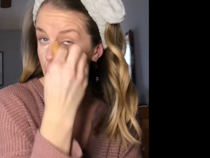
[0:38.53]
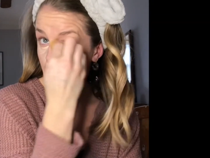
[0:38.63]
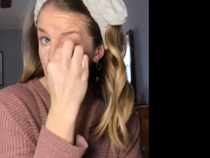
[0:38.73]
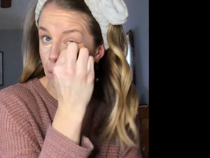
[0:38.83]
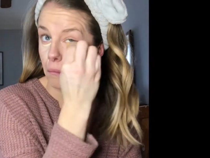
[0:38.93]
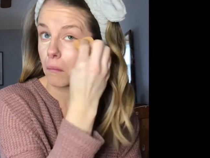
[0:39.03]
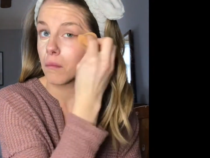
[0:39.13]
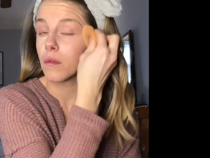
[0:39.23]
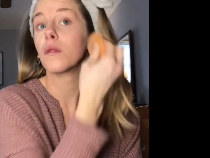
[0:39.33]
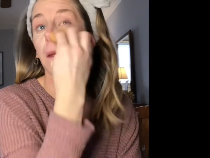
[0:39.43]
I love this
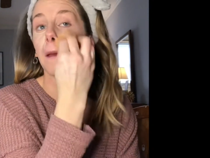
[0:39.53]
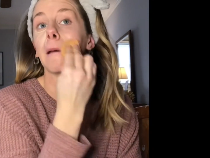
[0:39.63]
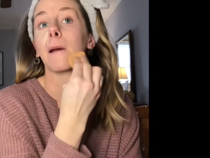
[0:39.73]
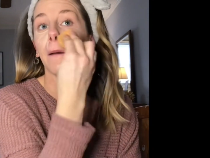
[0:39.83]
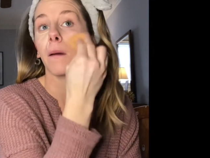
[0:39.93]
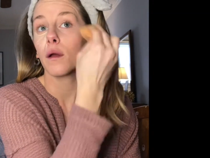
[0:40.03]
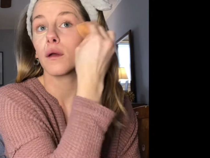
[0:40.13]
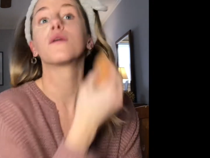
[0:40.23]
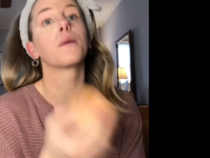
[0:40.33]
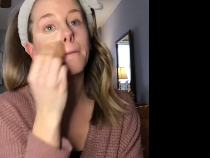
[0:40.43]
concealer because it has
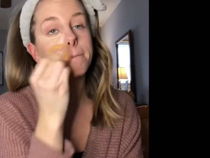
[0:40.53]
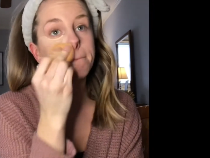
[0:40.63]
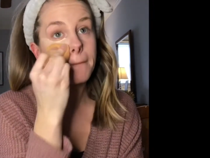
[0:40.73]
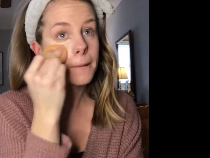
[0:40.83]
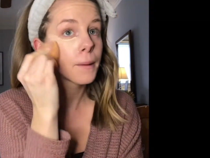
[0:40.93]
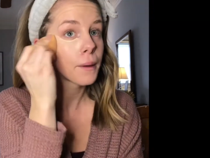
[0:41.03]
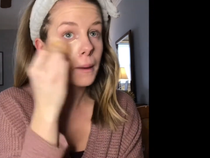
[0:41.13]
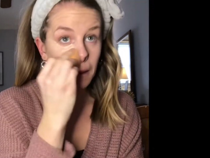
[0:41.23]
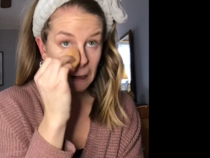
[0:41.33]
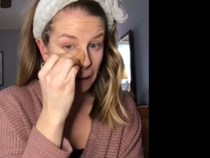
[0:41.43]
the included
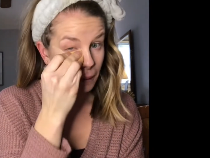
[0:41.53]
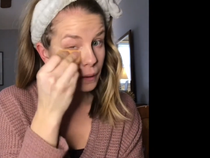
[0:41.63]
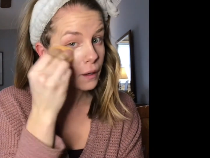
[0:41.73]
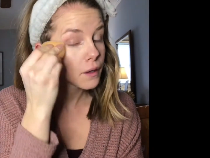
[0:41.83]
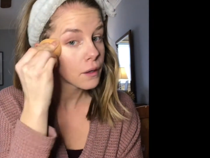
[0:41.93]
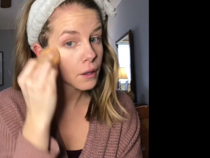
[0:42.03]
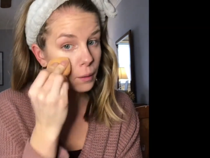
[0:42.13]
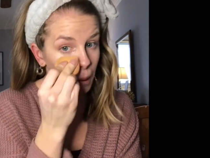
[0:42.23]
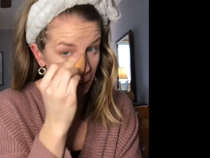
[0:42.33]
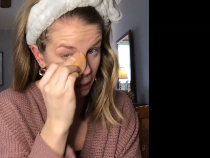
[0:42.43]
brush and it
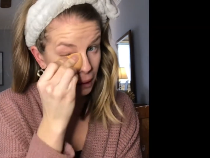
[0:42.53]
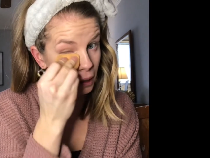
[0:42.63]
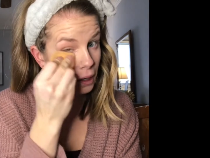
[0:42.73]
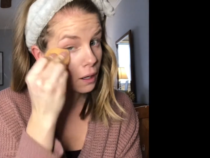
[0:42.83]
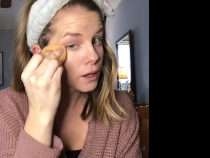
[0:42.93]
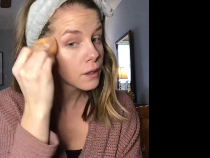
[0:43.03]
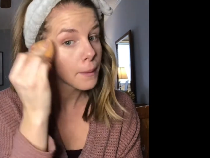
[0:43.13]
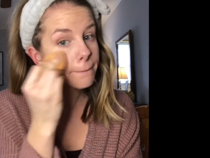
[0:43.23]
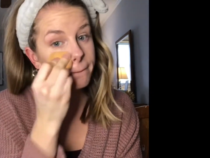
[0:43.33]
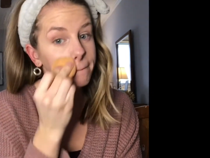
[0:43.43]
doesn't crease once you
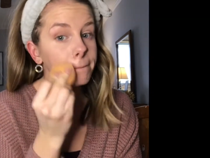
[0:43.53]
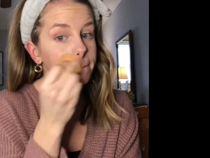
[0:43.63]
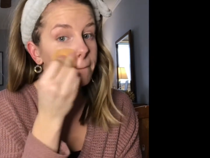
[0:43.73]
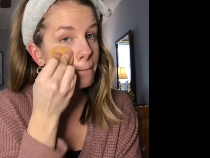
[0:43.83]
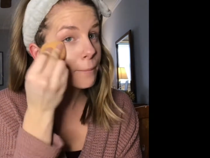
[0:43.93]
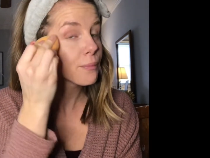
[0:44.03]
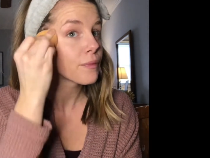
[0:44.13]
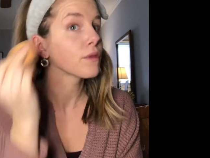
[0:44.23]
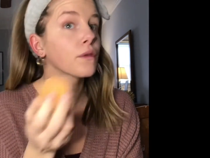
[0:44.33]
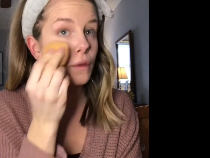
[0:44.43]
set it. I use the
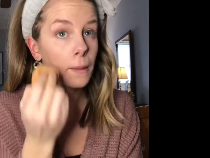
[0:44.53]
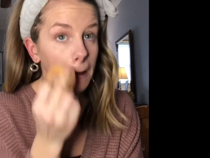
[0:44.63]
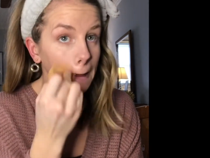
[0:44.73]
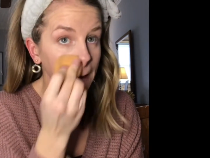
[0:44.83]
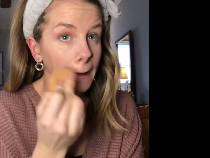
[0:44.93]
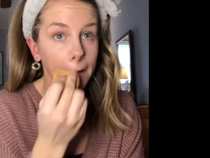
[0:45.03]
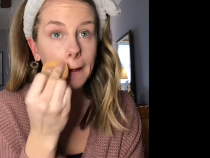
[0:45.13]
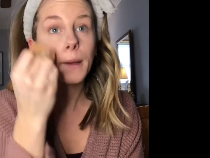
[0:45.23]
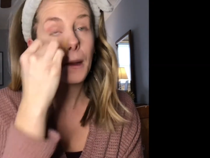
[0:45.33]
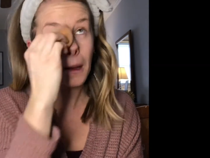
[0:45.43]
sponge to blend it
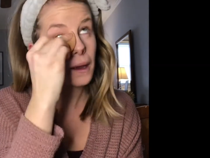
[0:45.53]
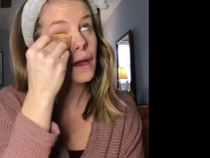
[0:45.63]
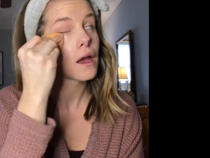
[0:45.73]
all in.